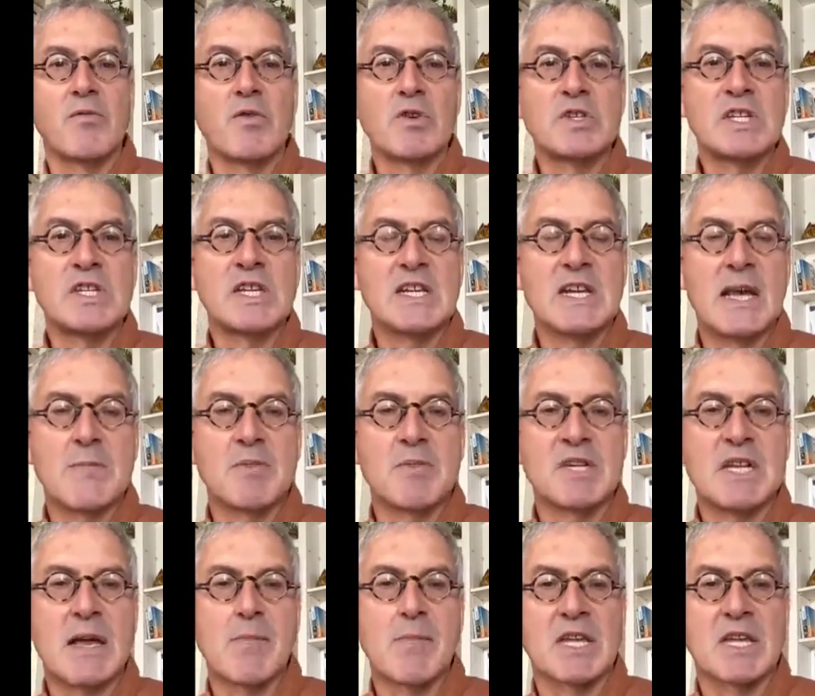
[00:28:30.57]
routine
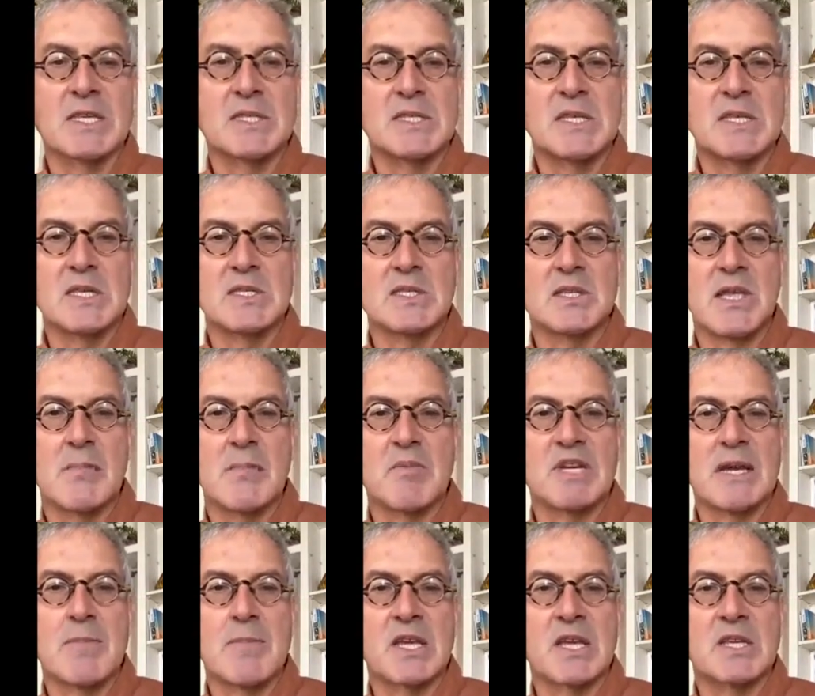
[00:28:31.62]
epidemics, seasonal
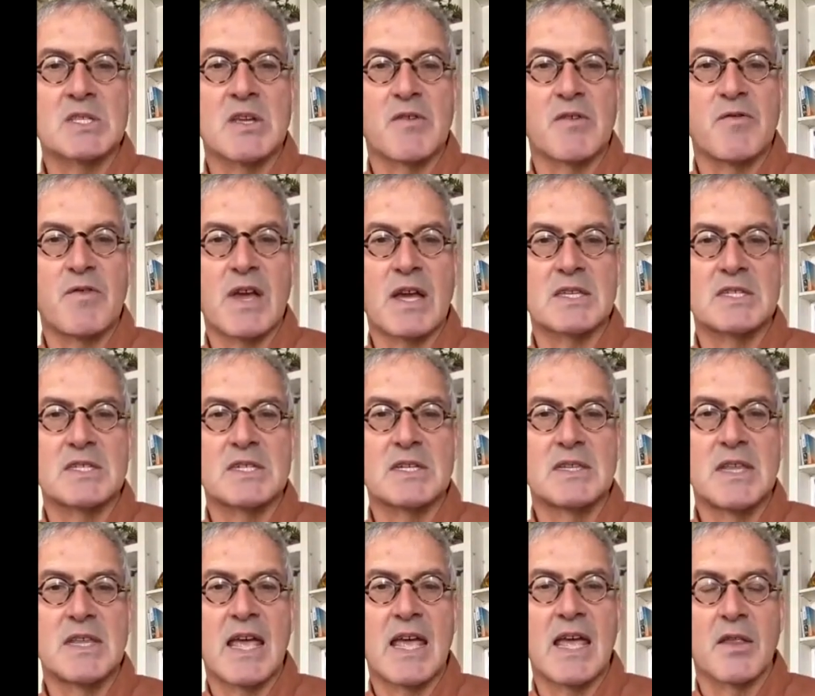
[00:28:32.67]
epidemics affect
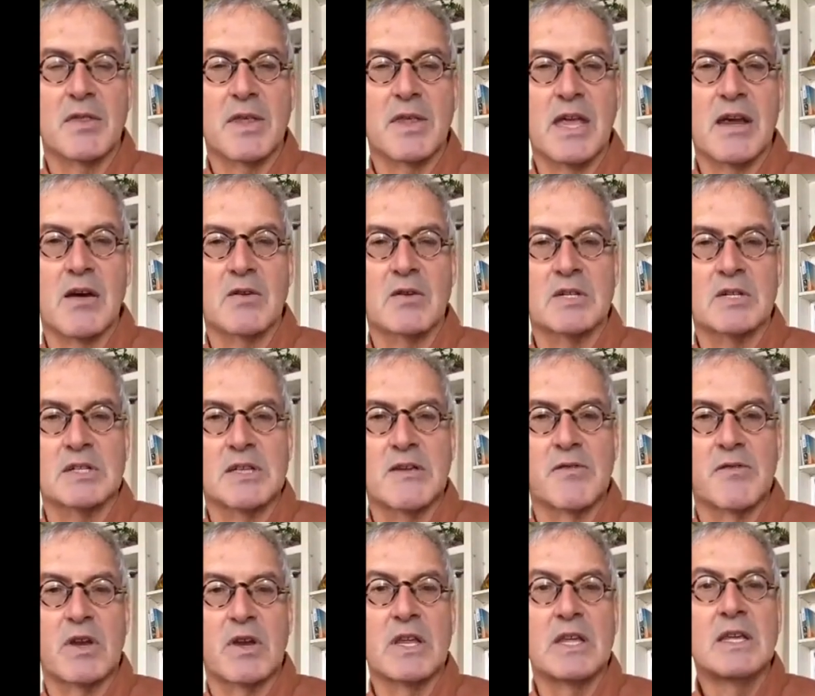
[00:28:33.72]
the healthcare
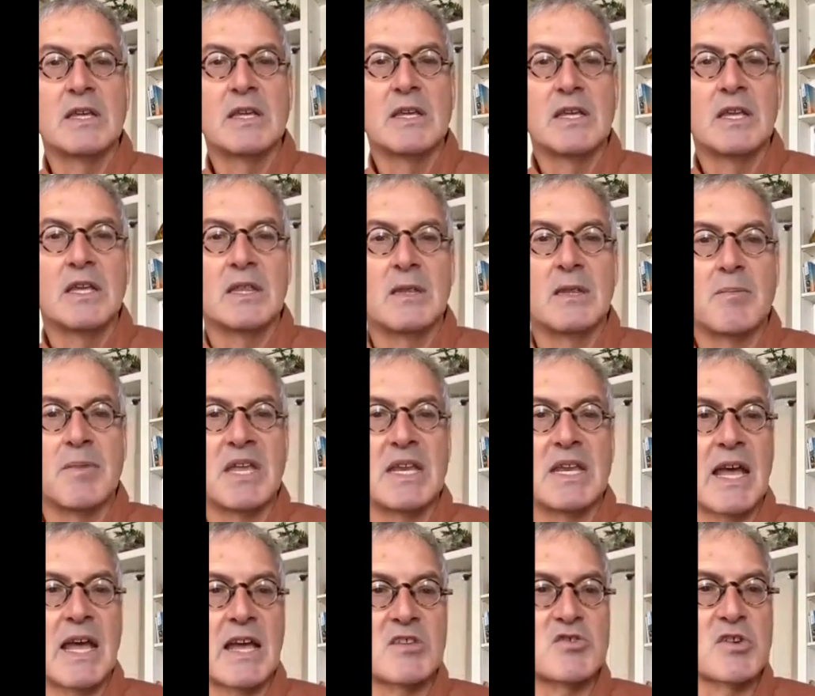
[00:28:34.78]
delivery in the
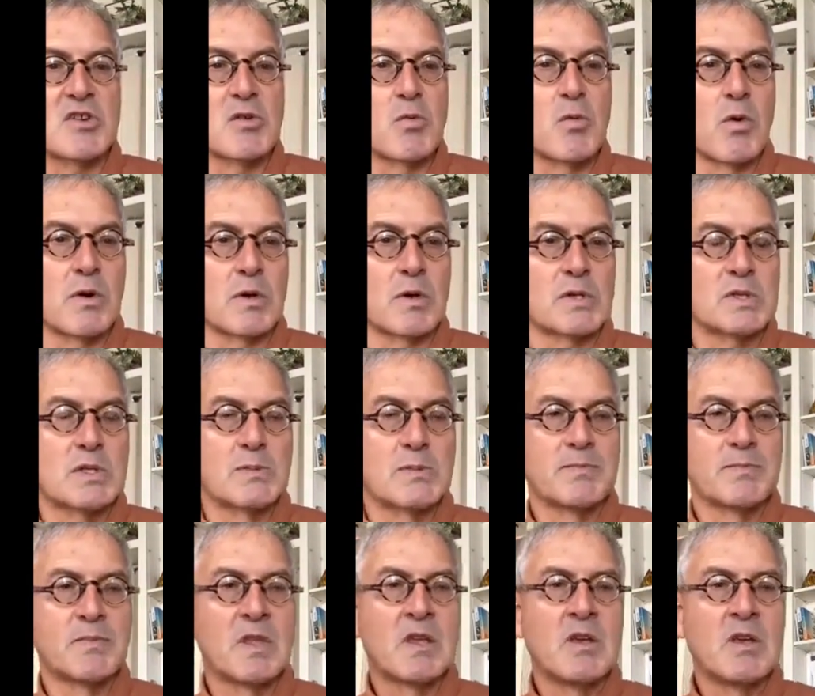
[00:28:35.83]
pediatric wards.
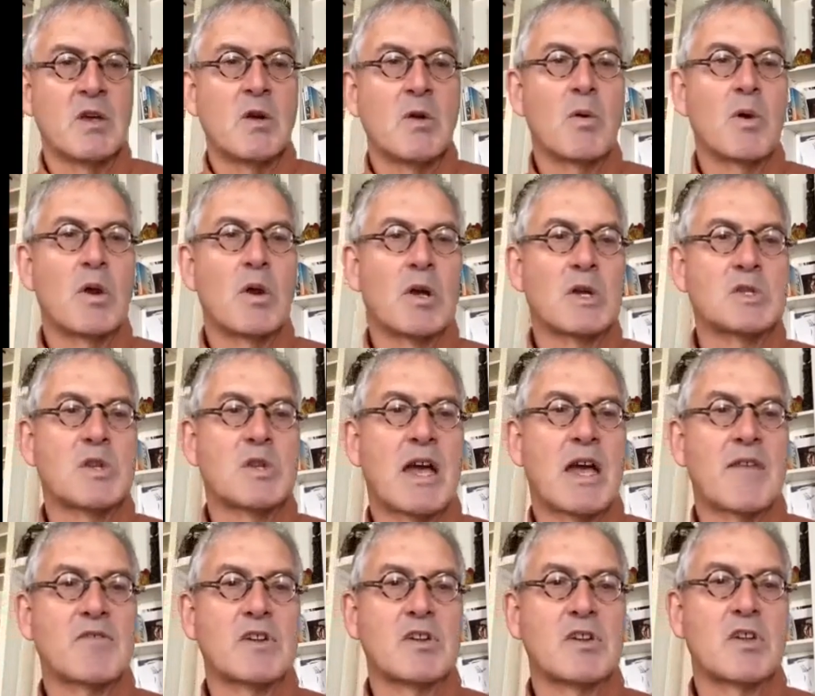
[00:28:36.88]
We also
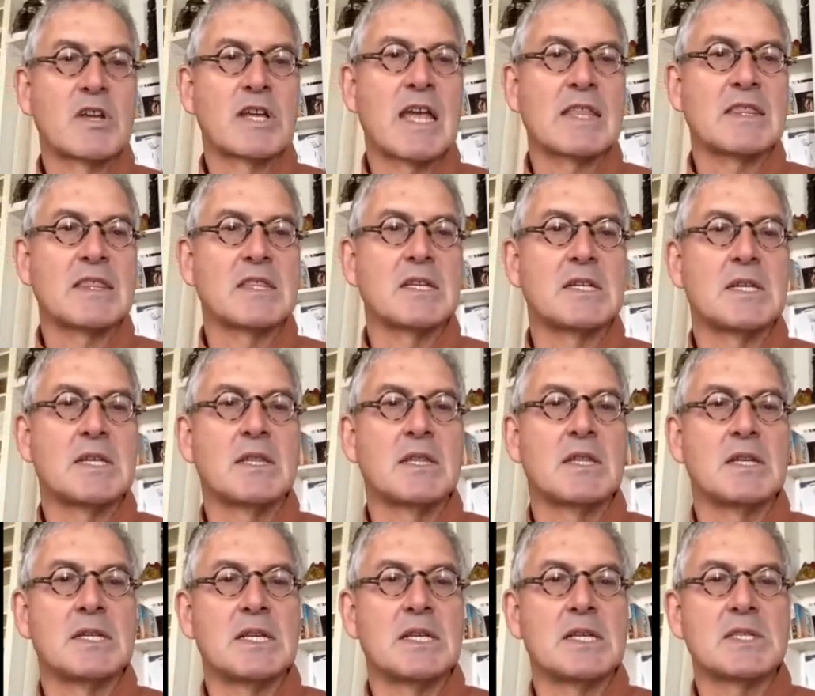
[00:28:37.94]
have to look at
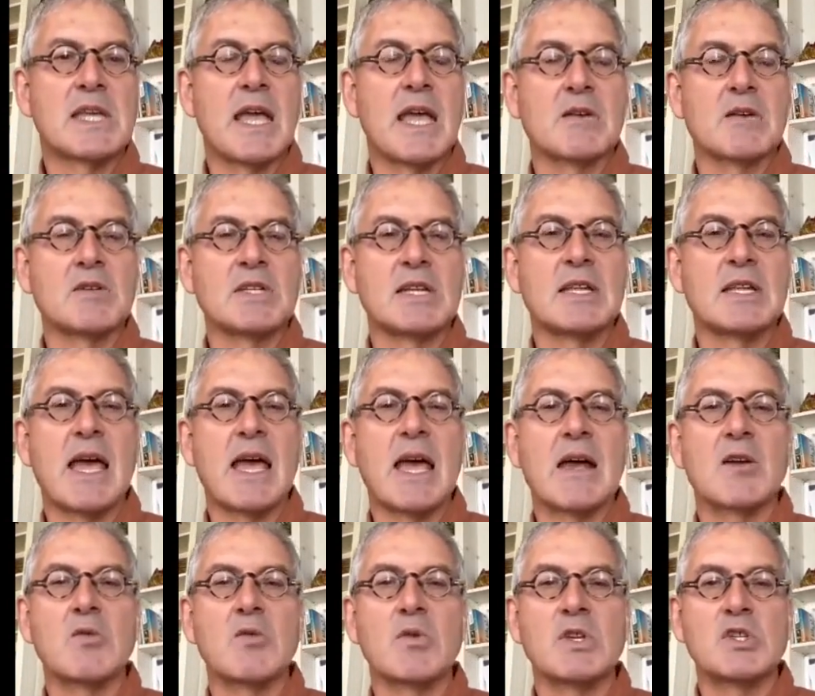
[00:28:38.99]
the discounting,
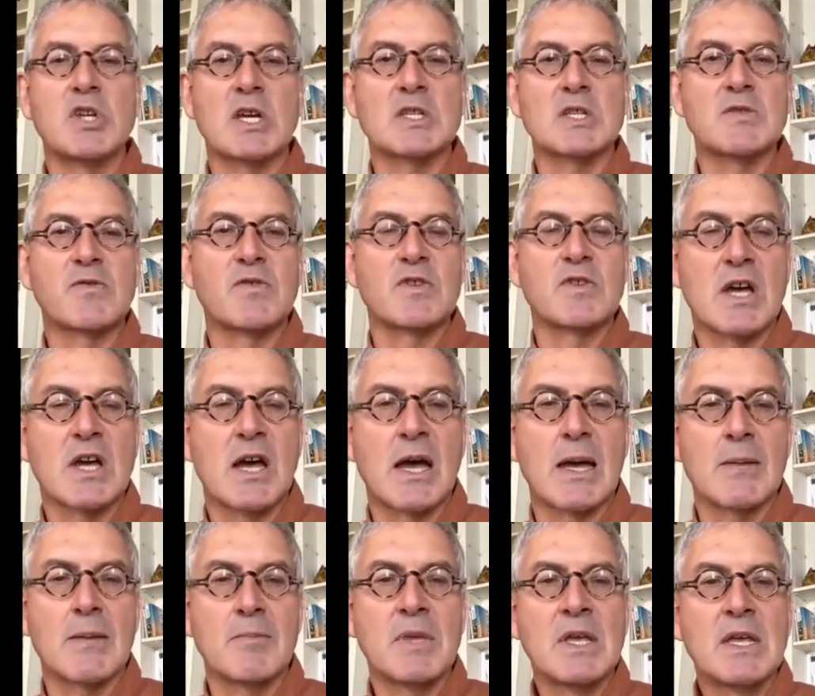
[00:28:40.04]
how to adjust for
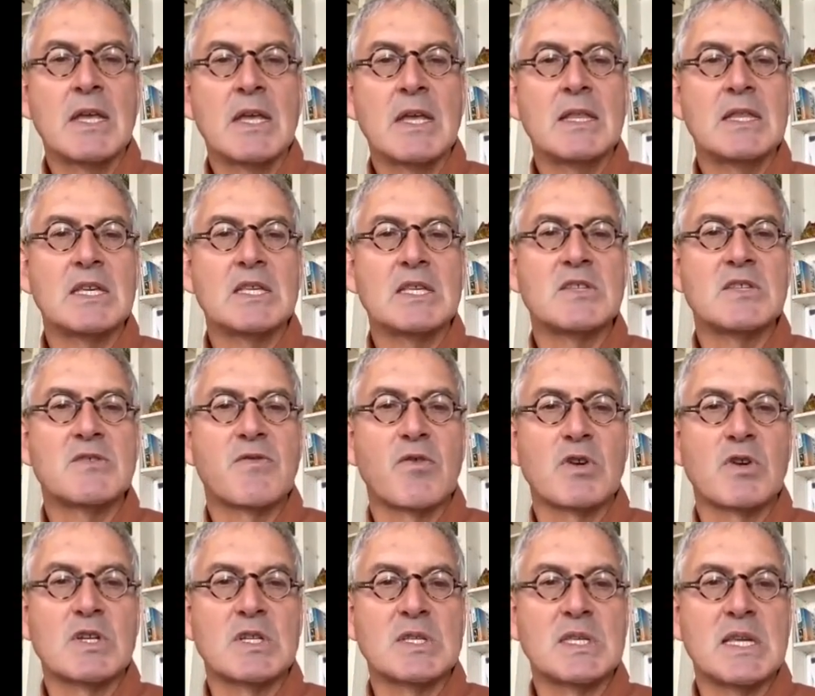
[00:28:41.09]
time. This is
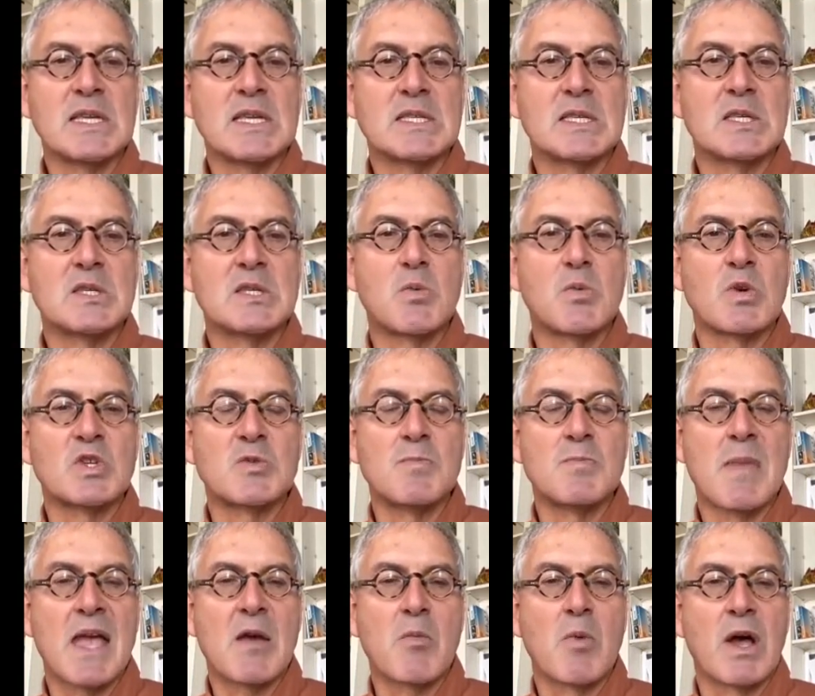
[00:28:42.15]
for diseases which
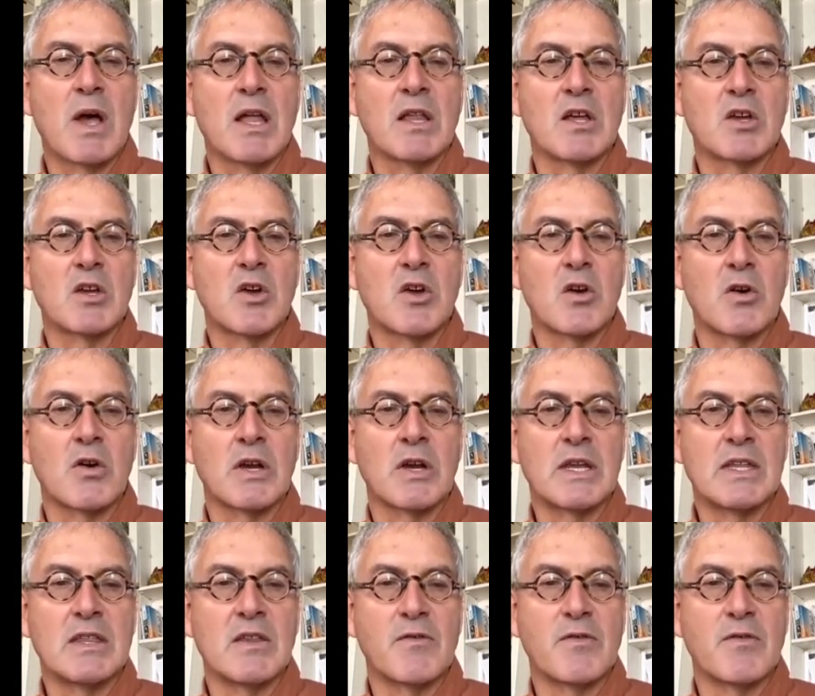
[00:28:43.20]
may well occur
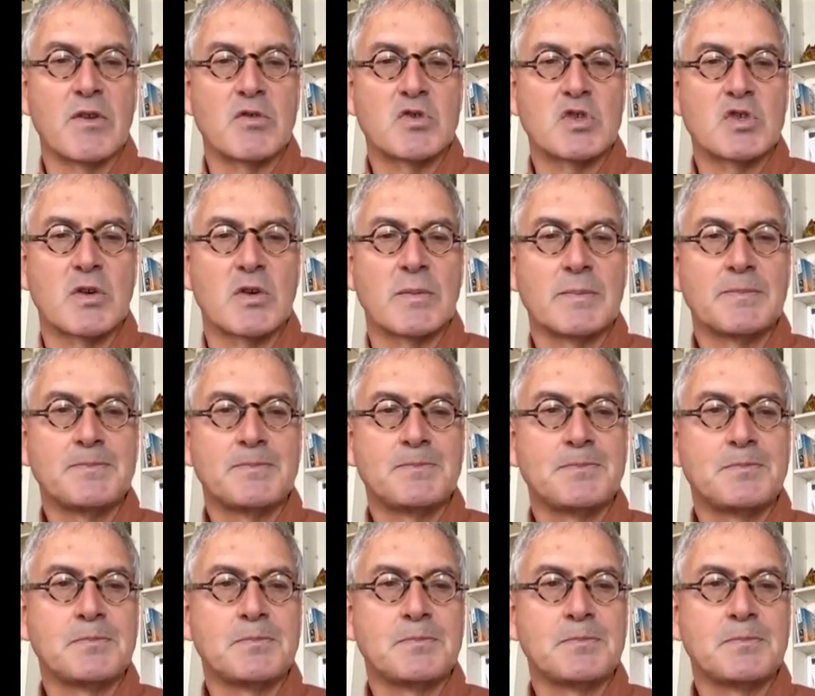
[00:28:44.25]
in the future.